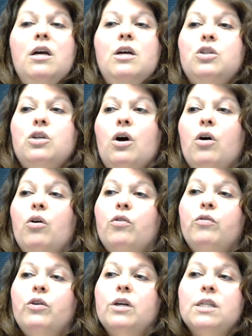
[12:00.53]
So,
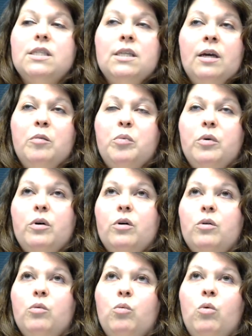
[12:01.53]
for
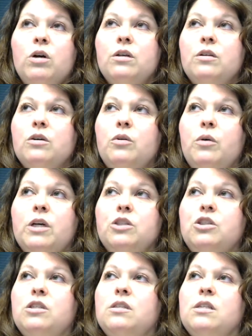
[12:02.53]
example, one of the
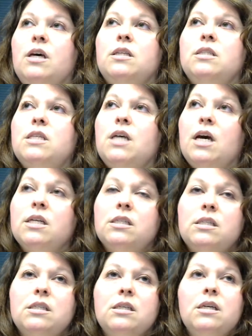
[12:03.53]
questions on the
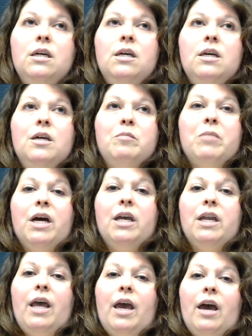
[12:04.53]
test
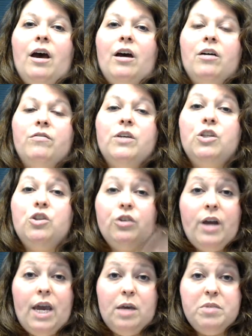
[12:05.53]
might have, in your
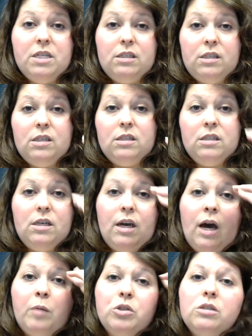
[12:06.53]
A, B, C, D
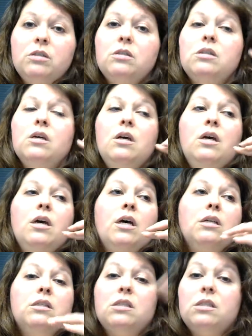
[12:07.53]
options,
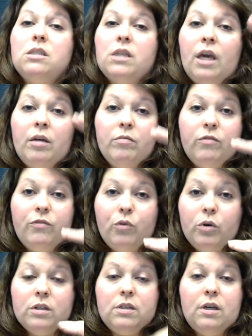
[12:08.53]
has the same
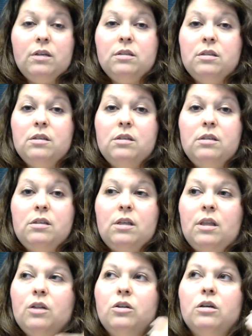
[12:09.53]
4 sentences, and
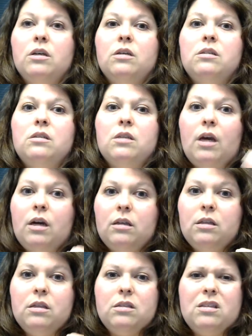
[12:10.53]
they look
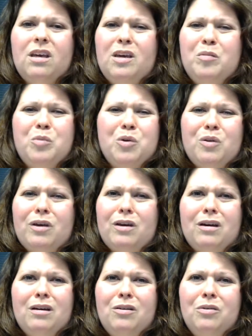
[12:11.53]
exactly the same, and you're like,
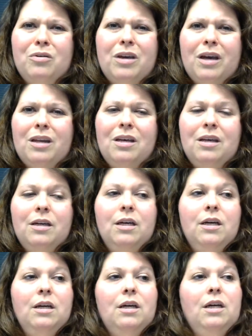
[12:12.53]
I don't get it.
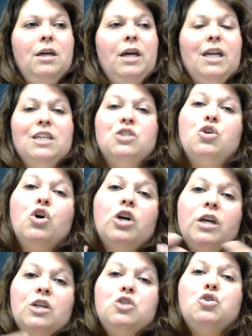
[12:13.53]
And it's
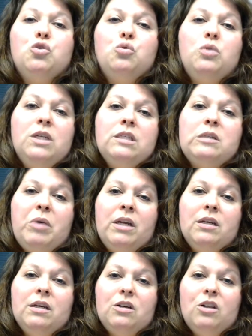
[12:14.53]
hooking 2
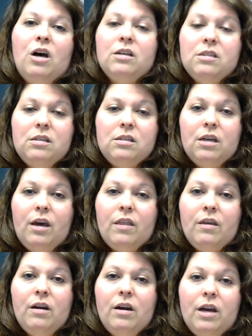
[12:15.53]
independent clauses
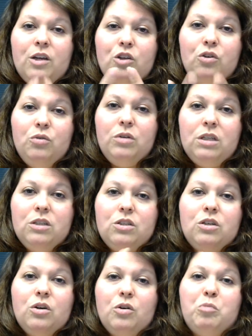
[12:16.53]
together, and you need
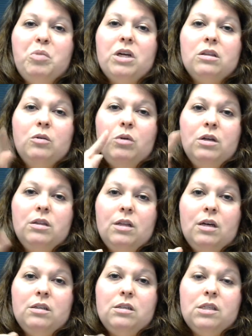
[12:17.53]
to know to pick the one
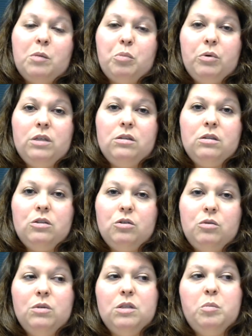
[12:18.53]
that separates the
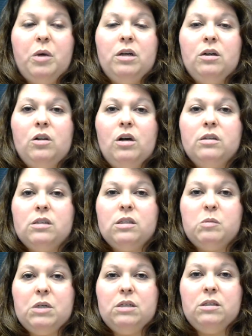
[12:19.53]
2 independent
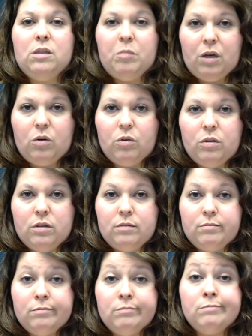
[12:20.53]
clauses by a semicolon.